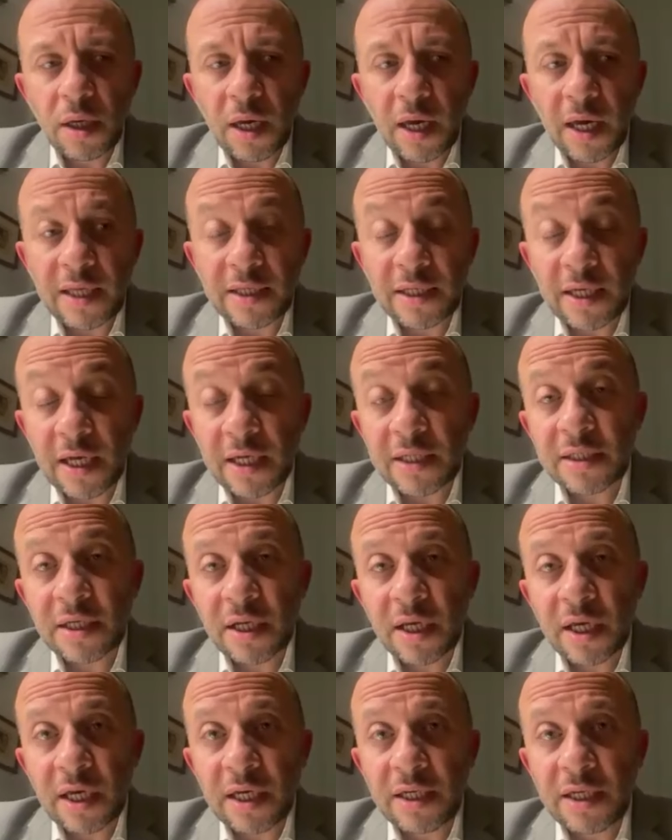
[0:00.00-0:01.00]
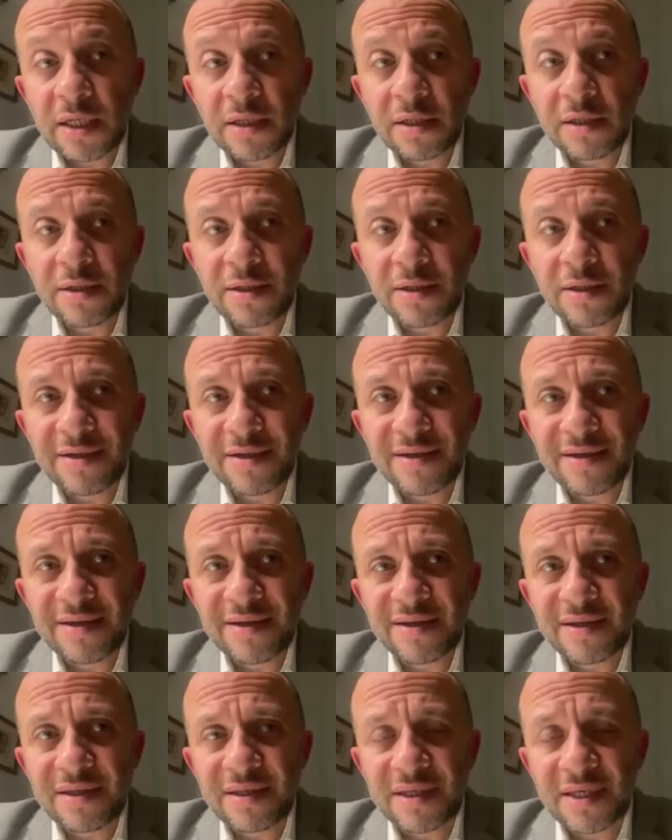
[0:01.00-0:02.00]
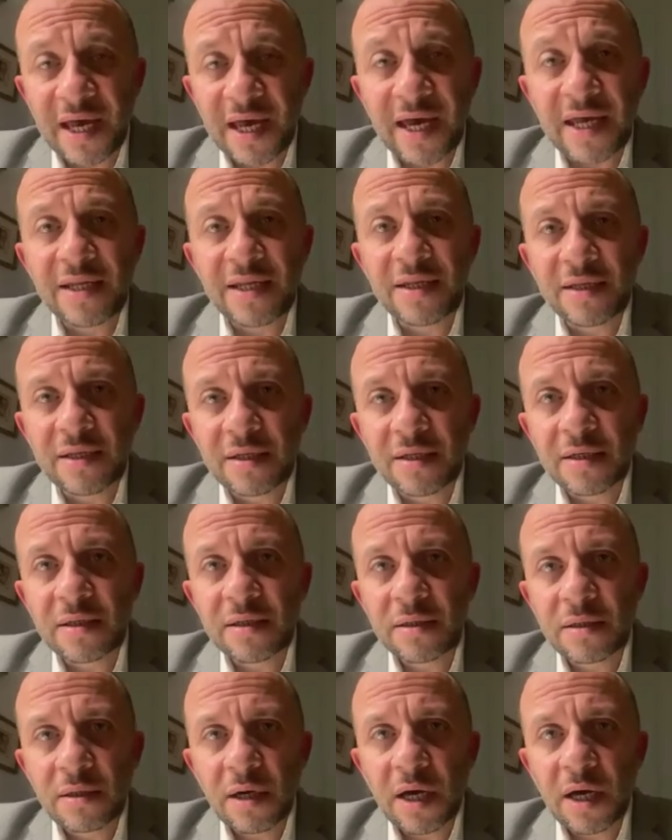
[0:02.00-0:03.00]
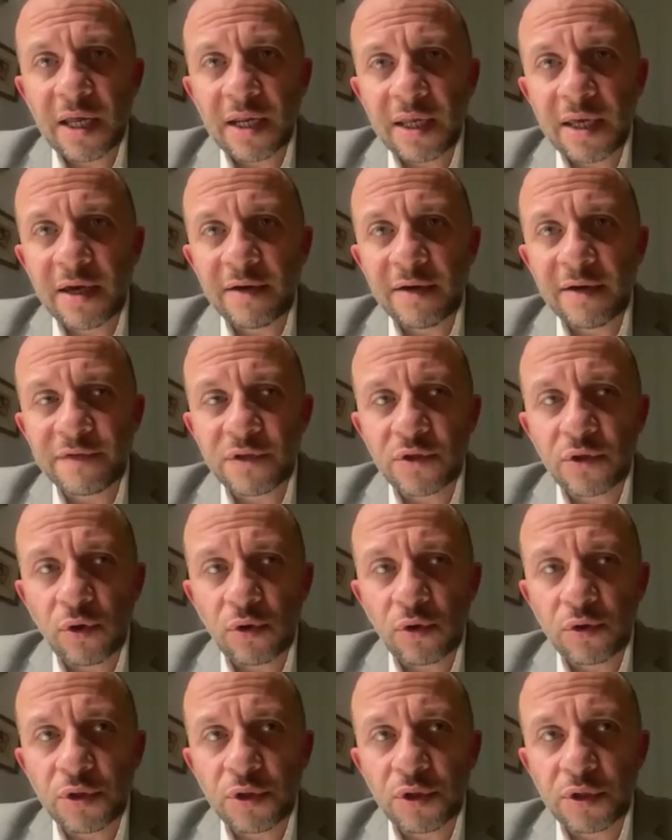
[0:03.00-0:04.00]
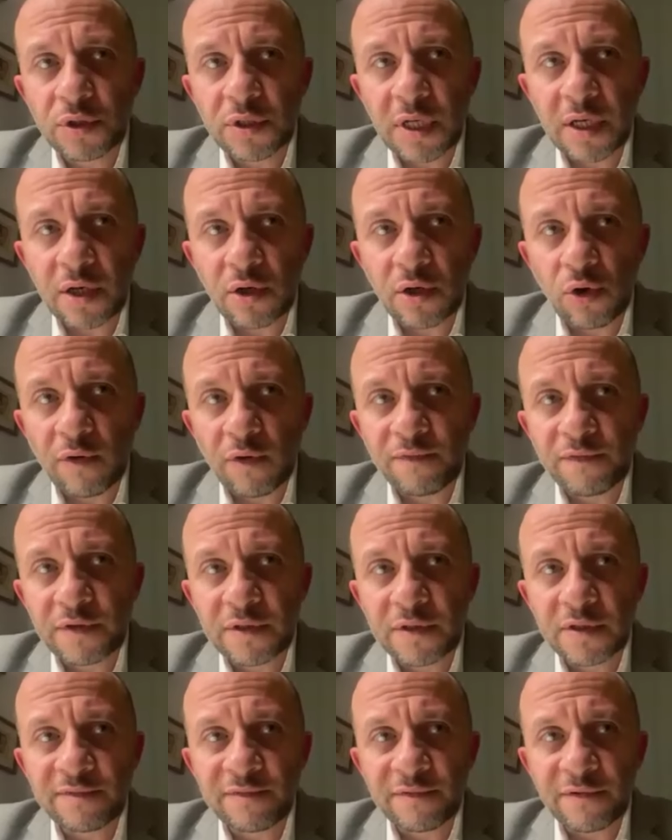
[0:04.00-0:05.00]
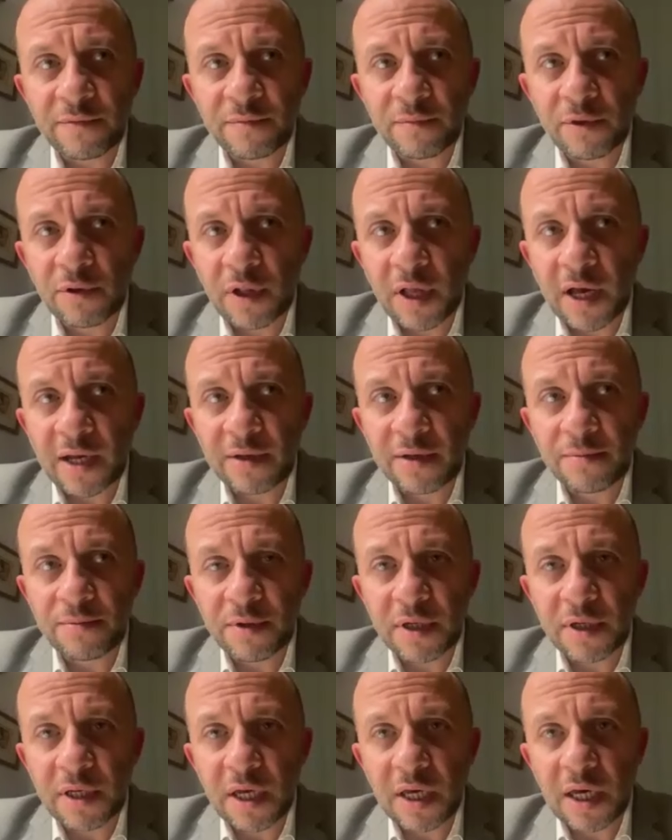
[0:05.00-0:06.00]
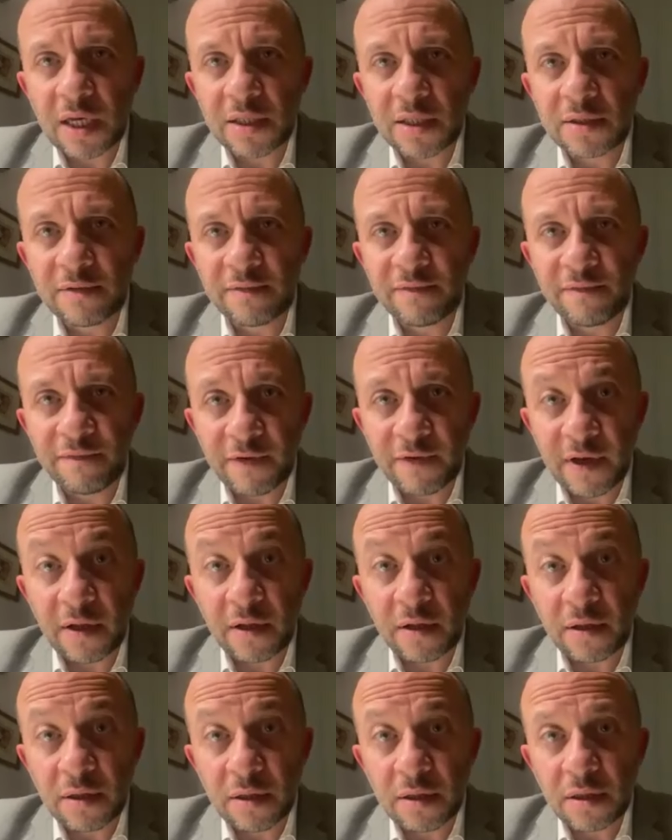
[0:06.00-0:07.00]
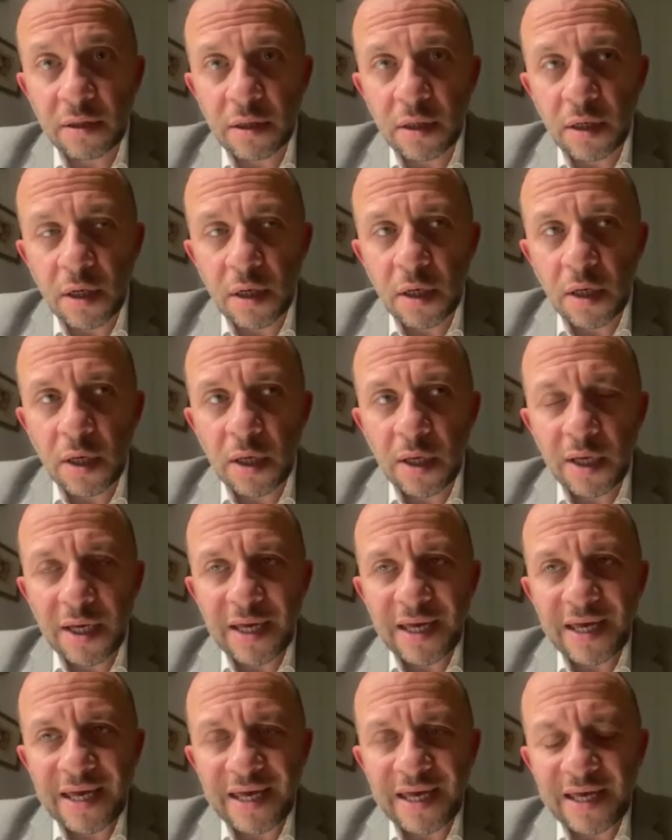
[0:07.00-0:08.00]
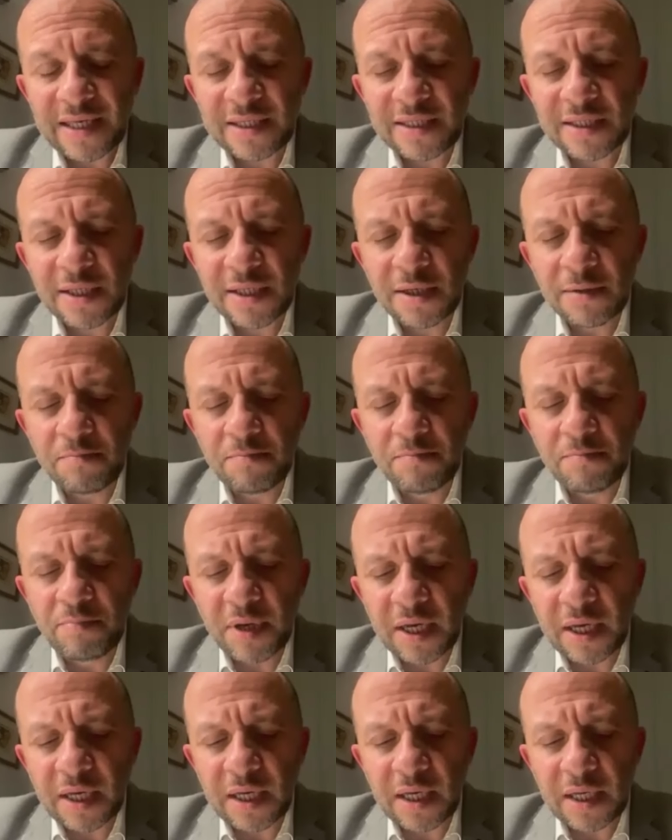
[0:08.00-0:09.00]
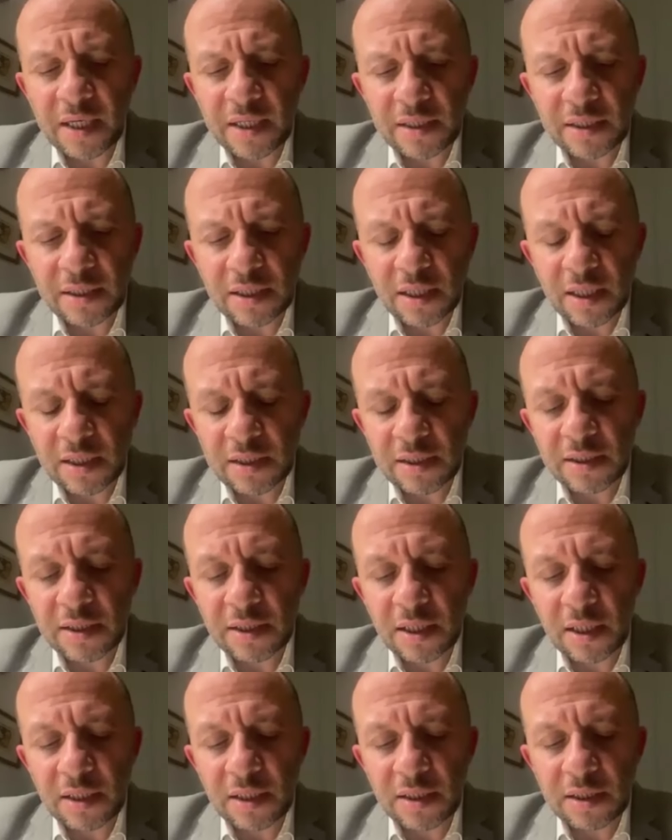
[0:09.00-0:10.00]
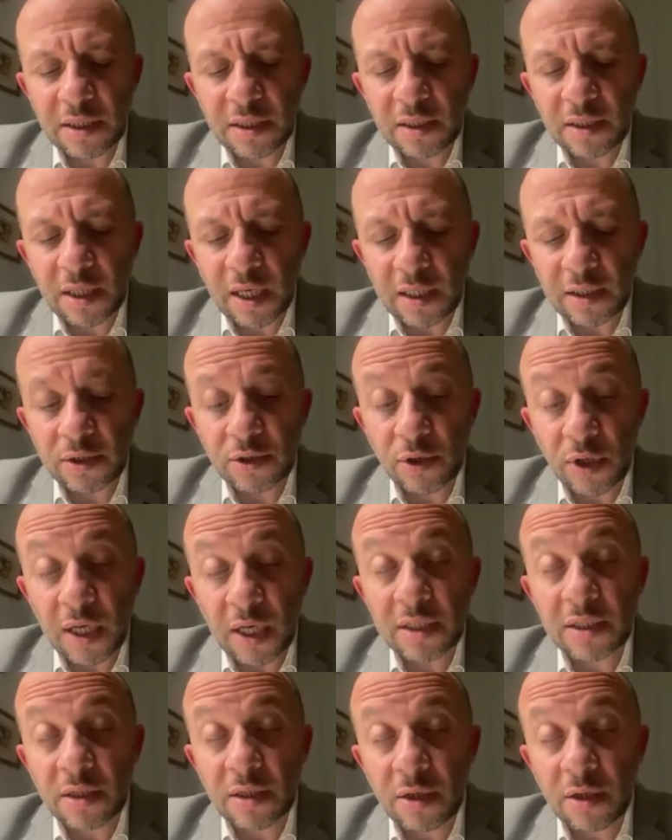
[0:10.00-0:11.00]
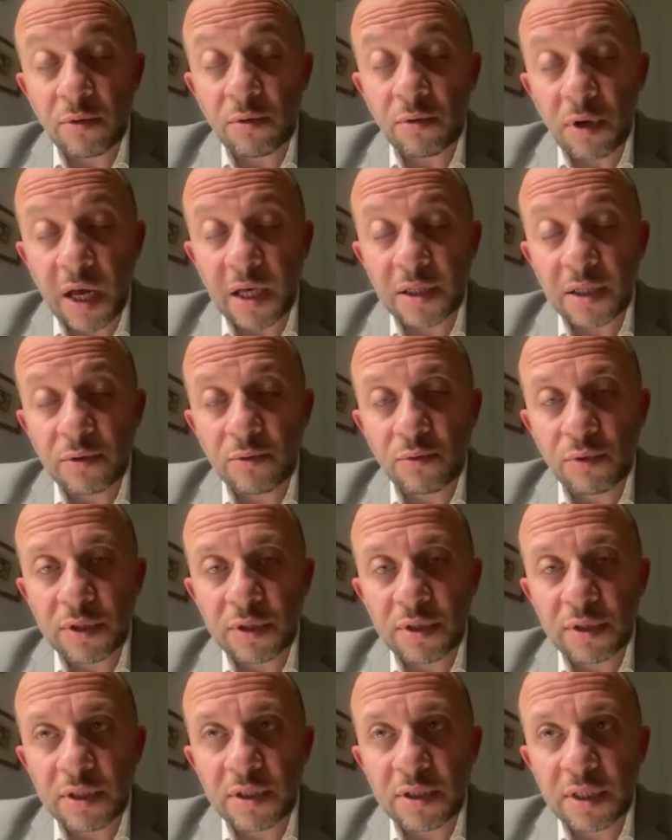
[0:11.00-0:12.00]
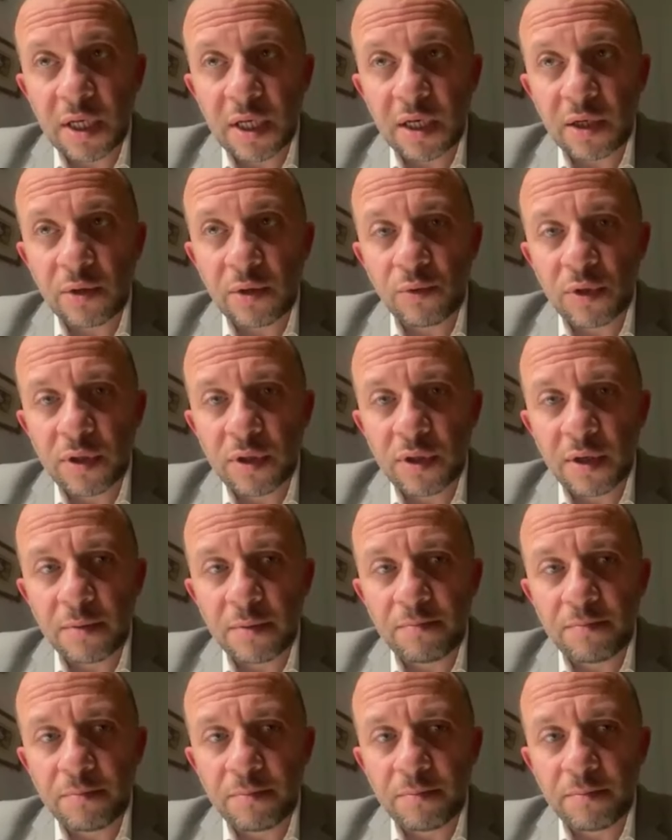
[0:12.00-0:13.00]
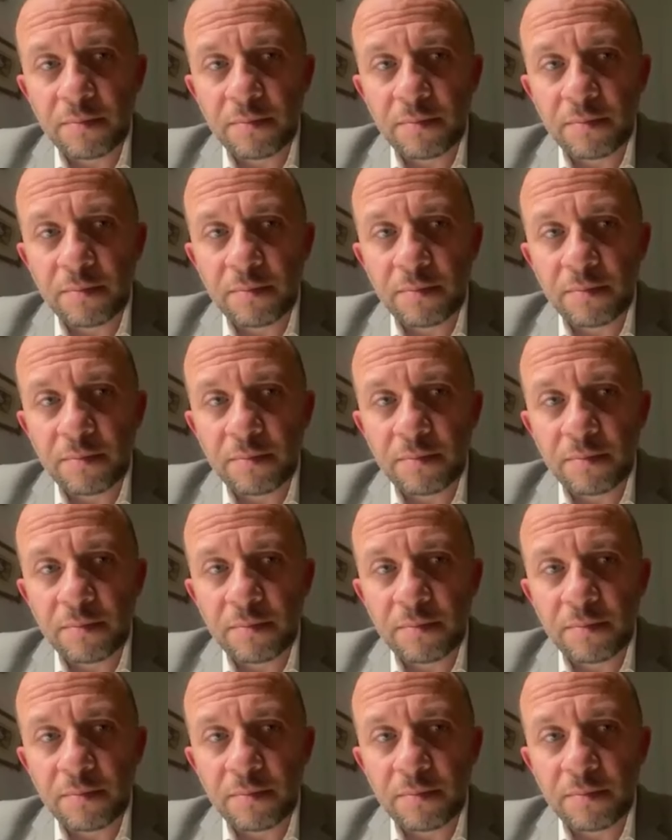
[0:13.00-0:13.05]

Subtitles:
yesterday, 10 IDF soldiers and officers from Golani Brigade fell. It's the biggest. So yesterday actually was the day with the